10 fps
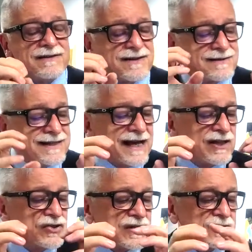this
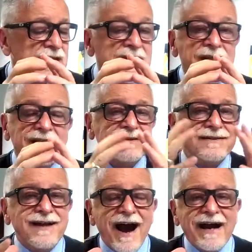intelligence that's
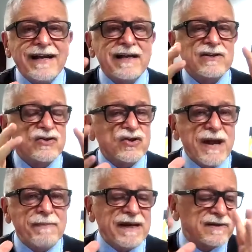guiding us,
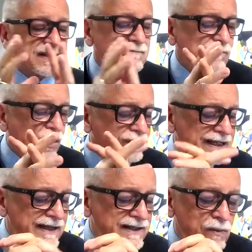shaping us, and molding us.